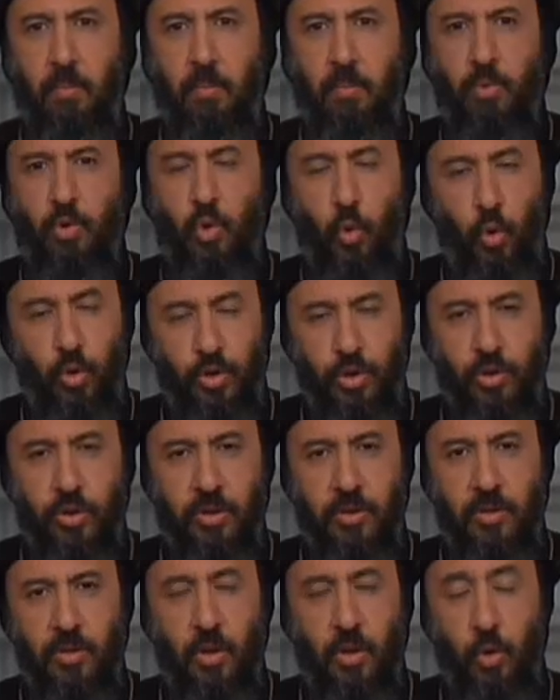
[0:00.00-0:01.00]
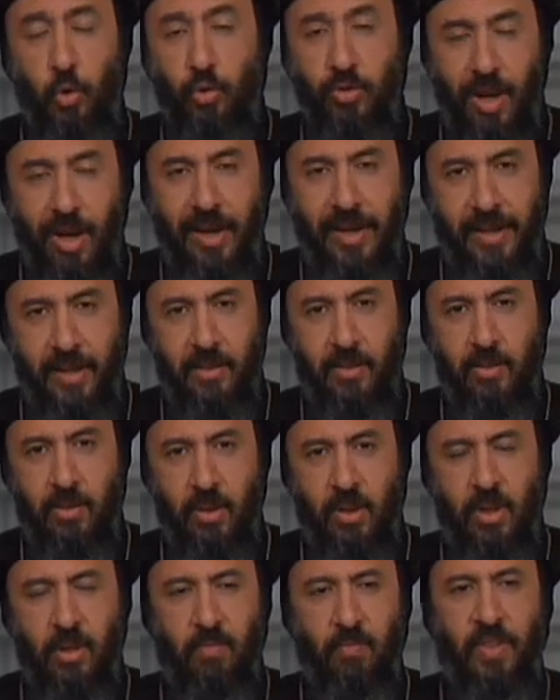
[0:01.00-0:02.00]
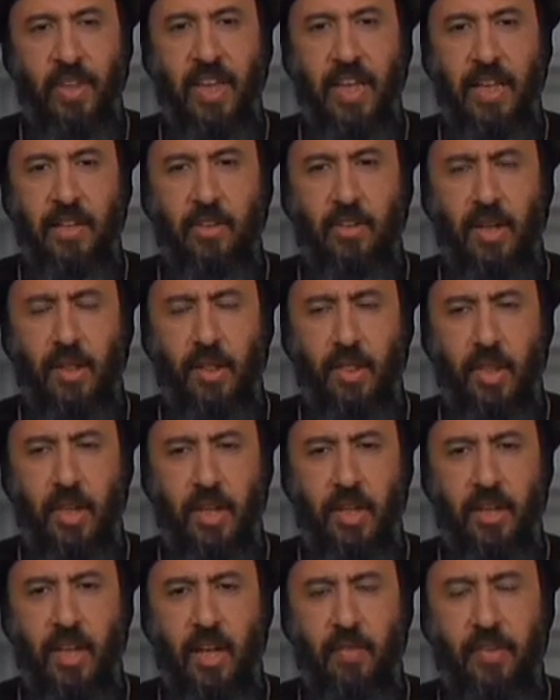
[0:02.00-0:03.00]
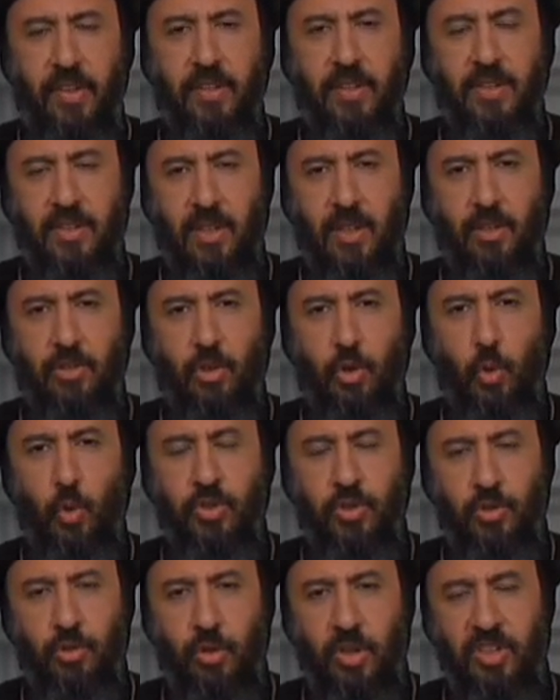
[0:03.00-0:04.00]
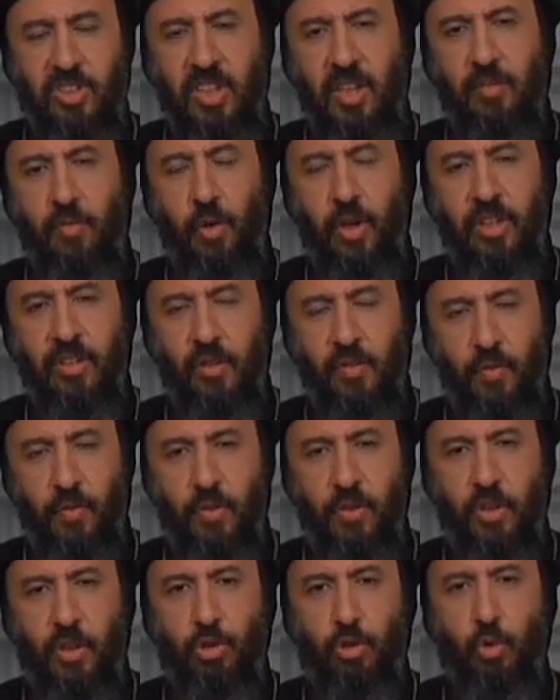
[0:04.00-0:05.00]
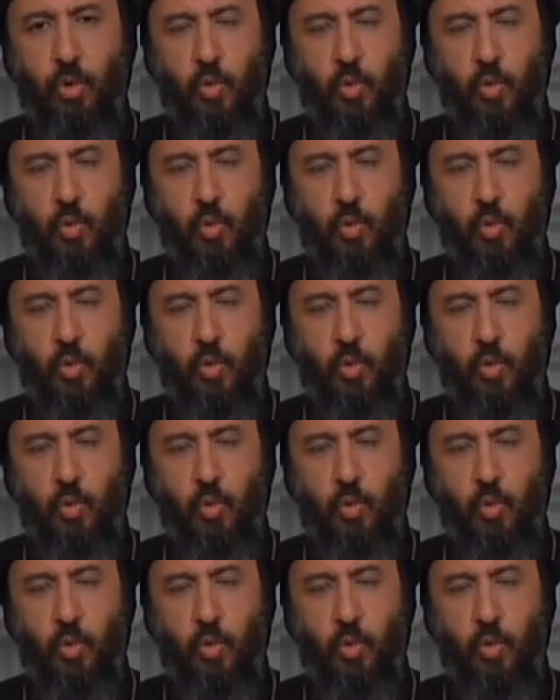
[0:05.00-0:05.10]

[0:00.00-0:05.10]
tortured, who died. Yeah. And I think having the senator who was addressing a very different issue